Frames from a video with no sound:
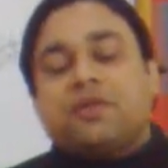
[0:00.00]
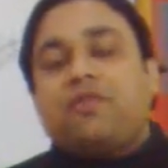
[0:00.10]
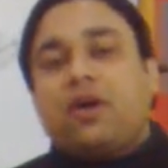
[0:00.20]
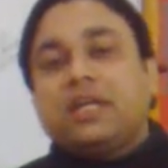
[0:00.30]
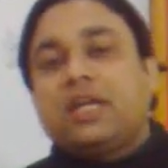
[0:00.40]
So the
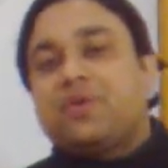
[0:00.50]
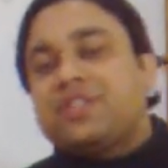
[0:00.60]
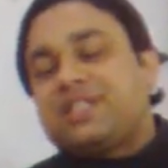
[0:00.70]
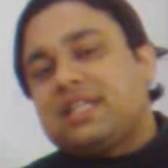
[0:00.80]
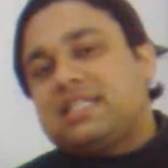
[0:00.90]
40
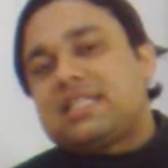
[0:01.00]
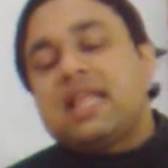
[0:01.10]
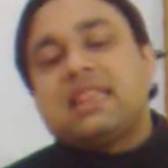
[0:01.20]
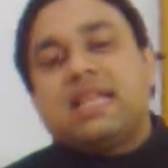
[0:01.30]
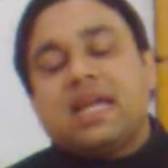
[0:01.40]

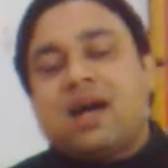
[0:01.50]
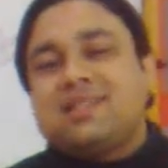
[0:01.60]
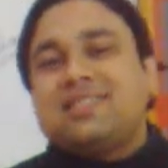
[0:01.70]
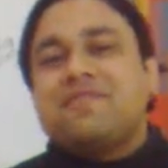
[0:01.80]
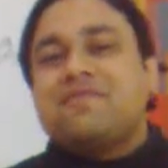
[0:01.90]
questions, they
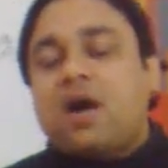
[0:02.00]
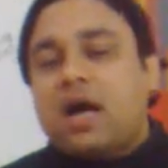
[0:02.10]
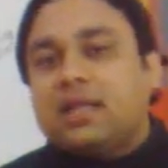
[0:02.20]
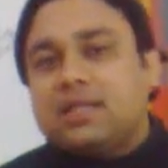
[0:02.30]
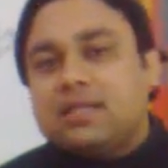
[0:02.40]
are
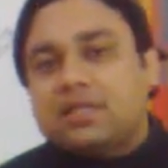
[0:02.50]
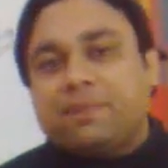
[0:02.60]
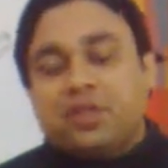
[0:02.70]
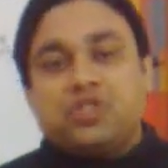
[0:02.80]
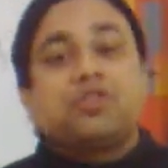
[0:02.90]
divided
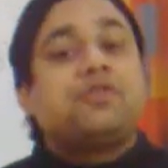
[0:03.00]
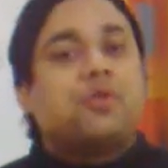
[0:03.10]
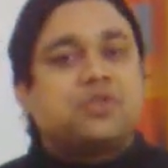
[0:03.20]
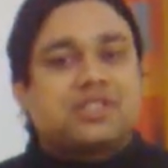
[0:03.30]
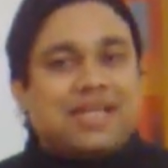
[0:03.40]
into
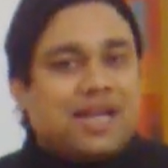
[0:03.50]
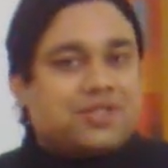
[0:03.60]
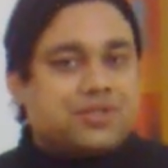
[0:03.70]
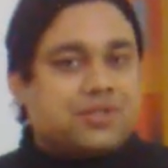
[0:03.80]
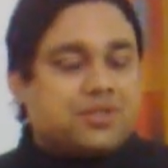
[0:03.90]
4
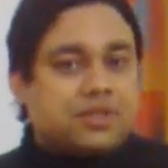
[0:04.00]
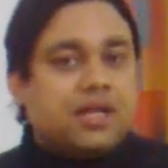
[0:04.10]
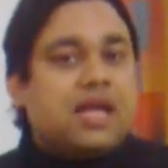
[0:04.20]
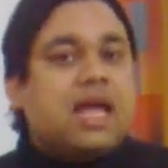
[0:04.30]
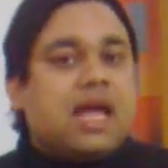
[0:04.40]
sections.
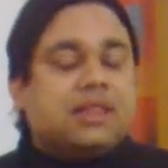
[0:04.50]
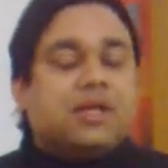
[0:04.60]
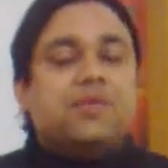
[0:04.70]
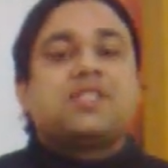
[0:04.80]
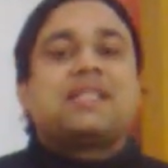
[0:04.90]
And
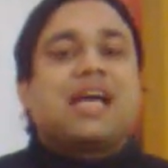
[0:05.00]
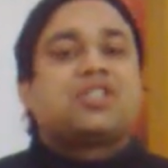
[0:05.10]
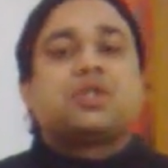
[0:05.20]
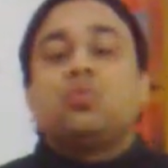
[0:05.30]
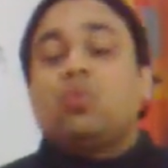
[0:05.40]
there is
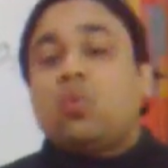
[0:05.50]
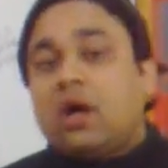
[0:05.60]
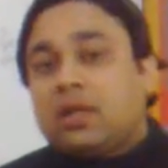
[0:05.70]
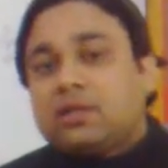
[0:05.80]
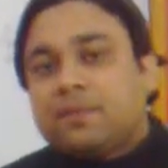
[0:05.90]
section
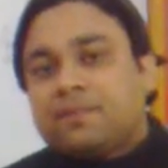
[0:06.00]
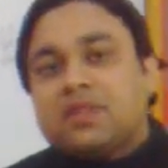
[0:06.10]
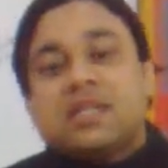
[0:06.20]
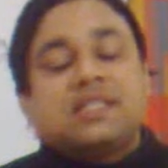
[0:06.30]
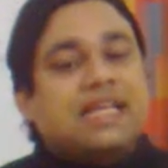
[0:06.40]

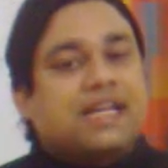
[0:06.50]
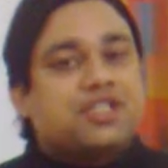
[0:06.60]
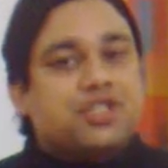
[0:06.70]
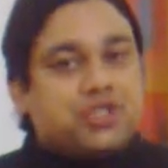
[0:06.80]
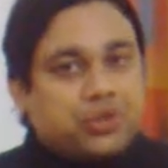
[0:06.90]
1,
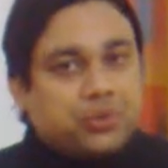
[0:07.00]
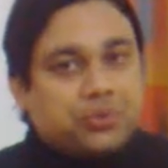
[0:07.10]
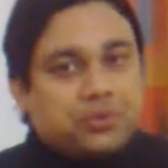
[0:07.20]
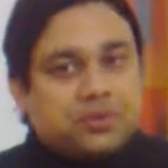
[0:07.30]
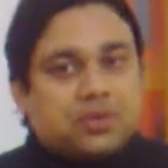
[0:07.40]
section
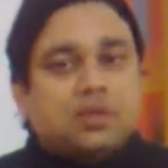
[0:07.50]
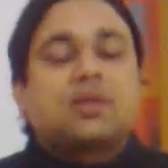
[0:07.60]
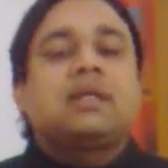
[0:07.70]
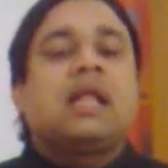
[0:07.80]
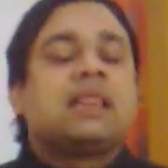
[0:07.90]
2,
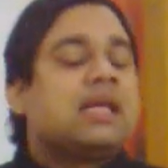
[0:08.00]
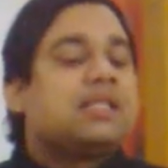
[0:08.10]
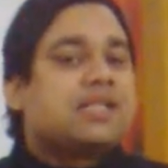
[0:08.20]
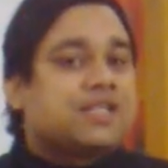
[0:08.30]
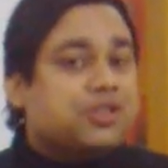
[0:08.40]

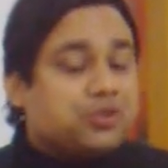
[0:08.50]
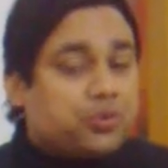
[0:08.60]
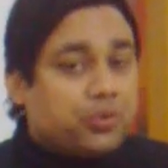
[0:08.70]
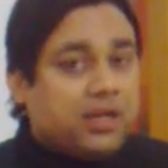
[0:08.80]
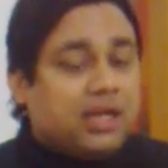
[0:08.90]
then section
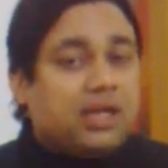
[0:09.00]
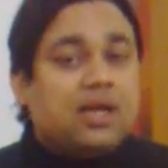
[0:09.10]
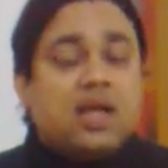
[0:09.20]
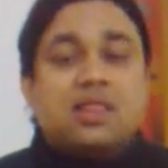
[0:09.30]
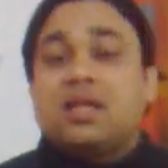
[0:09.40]

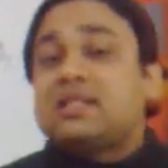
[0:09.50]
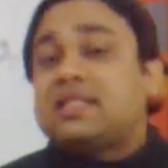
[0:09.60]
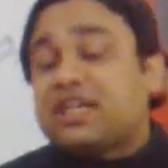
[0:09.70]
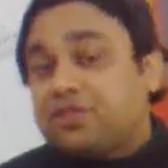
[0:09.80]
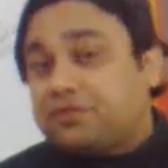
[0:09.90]
3, then
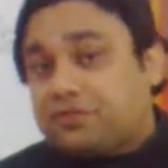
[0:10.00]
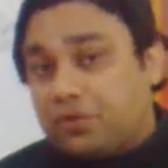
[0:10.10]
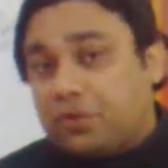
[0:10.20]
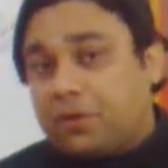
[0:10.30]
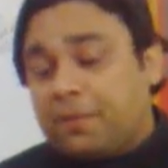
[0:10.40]
section
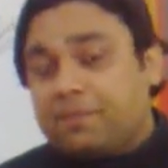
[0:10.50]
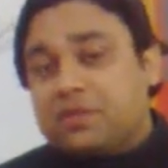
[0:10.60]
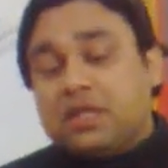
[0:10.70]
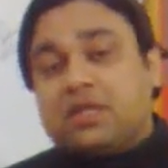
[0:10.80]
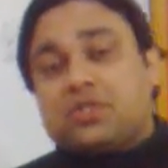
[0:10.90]
4.
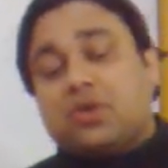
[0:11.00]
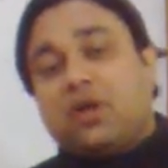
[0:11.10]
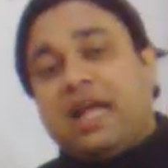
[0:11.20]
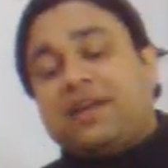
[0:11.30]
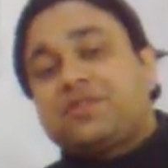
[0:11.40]

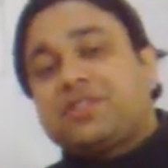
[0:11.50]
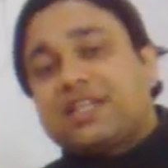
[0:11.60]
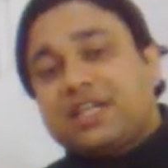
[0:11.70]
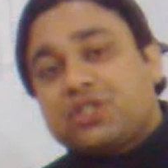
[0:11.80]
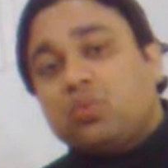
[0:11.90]
So after
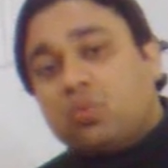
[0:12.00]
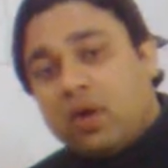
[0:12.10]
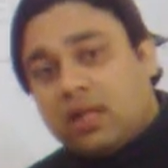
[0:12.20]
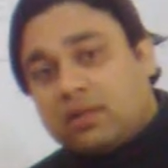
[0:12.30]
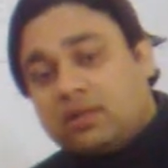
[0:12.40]
section
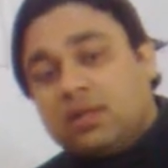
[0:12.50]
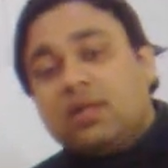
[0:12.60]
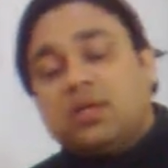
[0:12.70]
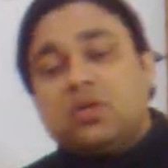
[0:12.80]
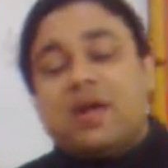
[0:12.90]

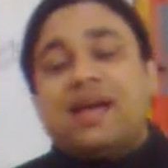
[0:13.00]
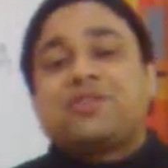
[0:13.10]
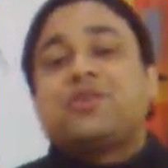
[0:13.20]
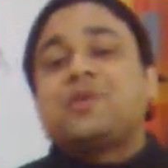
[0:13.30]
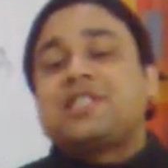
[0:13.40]
1, you
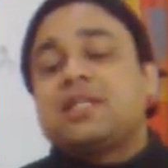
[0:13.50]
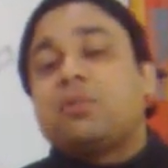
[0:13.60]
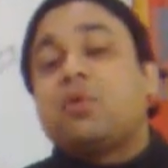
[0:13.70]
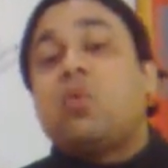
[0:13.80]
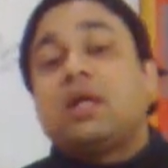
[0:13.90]
have question
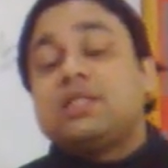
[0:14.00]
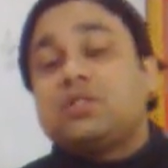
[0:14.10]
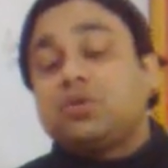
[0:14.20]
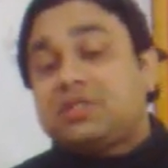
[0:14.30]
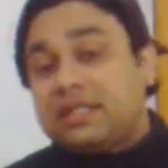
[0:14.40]
number
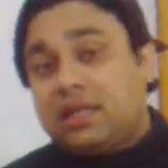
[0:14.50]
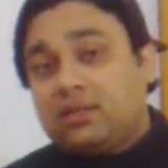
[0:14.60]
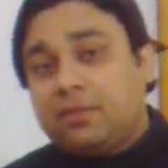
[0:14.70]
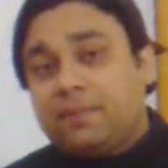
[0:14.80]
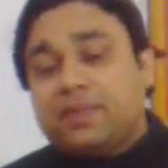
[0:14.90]
1 to
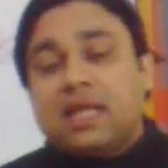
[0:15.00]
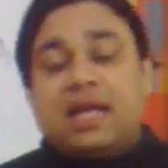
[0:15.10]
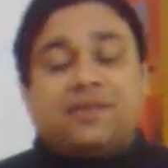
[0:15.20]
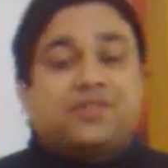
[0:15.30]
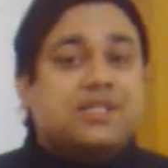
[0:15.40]
10.
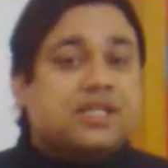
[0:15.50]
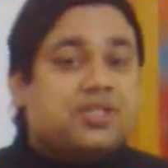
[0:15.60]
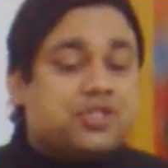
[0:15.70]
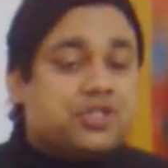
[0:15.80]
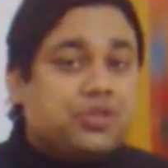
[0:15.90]
After
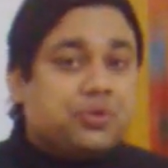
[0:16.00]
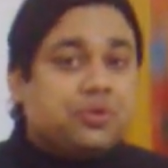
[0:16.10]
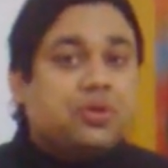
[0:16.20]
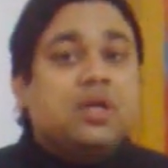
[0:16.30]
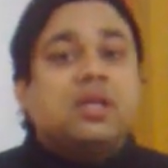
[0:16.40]
section
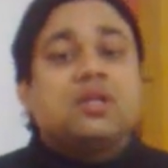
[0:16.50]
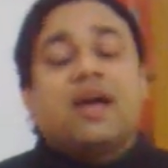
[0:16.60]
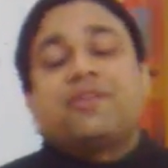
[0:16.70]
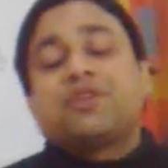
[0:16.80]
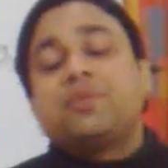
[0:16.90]
2,
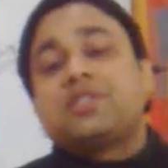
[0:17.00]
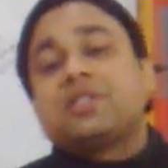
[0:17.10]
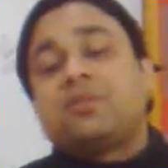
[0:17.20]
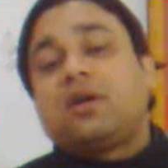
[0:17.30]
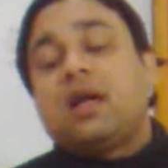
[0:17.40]
you have
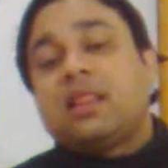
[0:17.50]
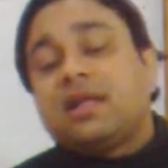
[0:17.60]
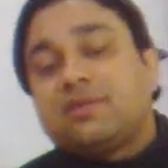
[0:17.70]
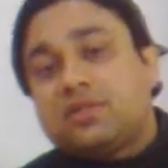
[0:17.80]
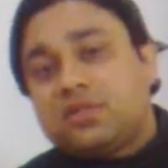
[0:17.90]
question number
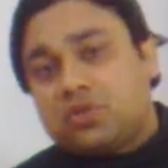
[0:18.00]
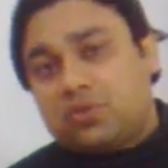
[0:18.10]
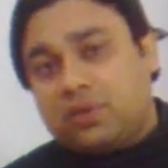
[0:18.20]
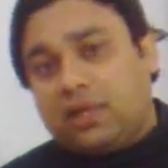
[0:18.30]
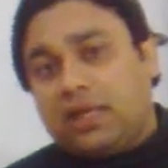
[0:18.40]
11 to
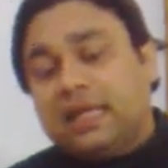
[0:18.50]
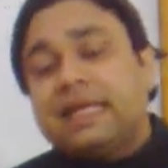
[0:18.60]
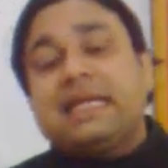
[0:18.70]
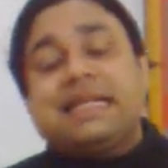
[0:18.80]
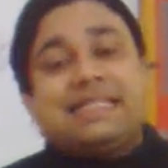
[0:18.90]

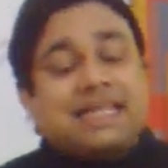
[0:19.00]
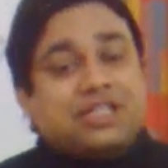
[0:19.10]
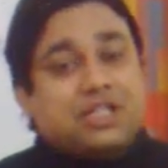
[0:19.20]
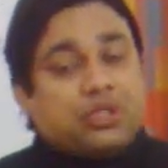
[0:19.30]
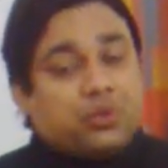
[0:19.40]
20.
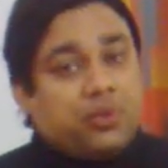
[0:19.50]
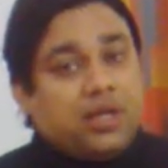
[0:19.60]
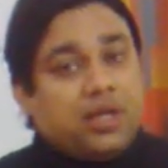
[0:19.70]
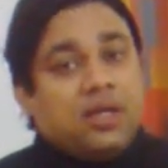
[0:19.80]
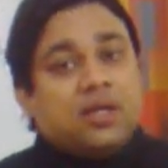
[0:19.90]
Section
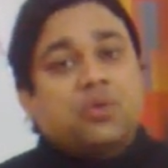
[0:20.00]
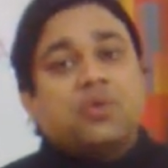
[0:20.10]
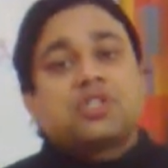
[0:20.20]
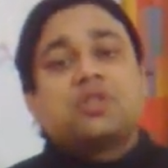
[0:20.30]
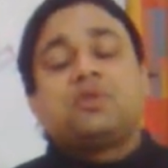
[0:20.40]
3,
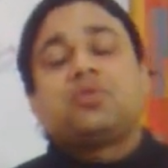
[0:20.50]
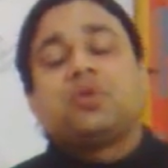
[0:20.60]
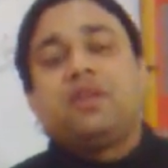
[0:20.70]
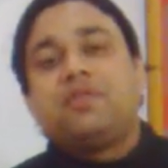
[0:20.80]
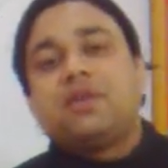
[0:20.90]
question number
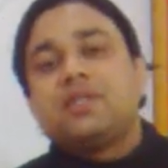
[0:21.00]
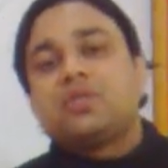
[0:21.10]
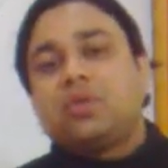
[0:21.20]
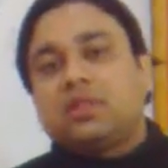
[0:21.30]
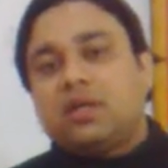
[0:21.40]

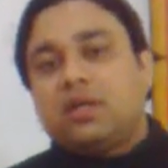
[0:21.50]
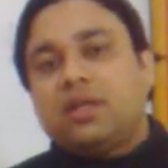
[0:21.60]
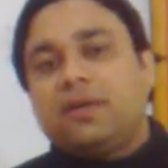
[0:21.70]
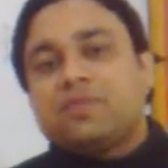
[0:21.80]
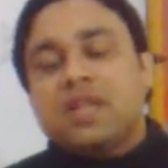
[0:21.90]
21st to
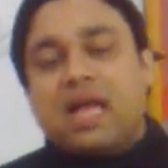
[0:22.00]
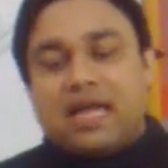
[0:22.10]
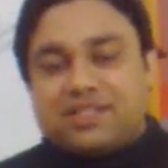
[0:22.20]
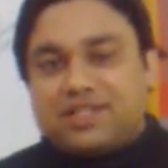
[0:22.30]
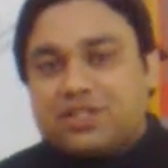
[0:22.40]
30.
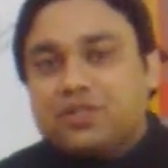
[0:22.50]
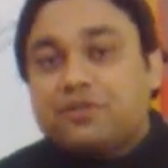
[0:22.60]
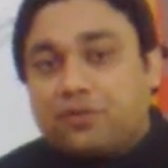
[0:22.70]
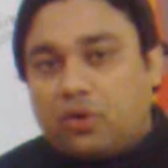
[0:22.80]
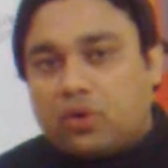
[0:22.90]
And
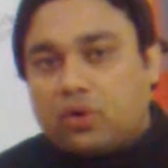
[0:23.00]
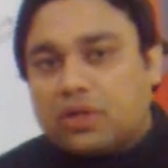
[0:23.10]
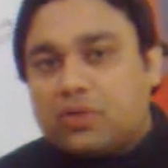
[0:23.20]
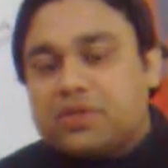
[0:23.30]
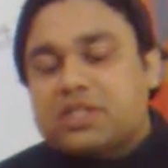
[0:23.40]
section
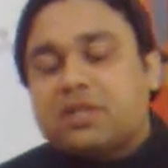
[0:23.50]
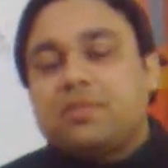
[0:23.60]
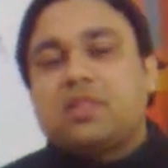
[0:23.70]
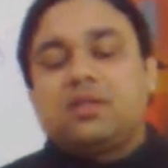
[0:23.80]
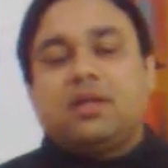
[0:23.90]
4, question
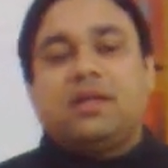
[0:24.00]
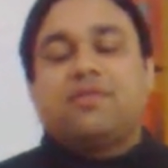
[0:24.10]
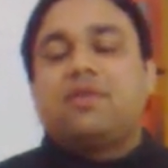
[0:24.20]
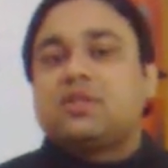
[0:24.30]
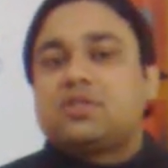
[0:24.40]
number
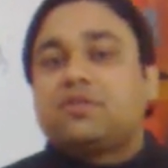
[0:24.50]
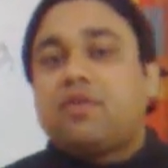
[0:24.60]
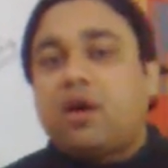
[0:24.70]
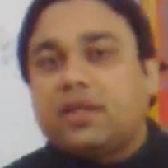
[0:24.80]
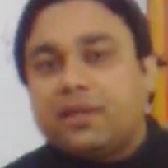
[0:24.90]
31st
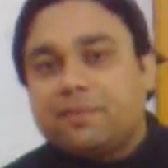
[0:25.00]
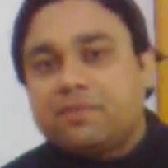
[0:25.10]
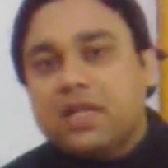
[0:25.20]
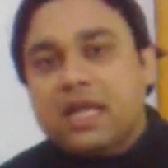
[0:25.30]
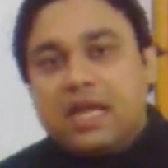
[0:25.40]
to
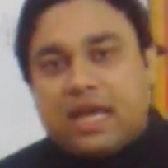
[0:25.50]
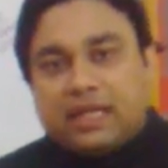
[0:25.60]
40.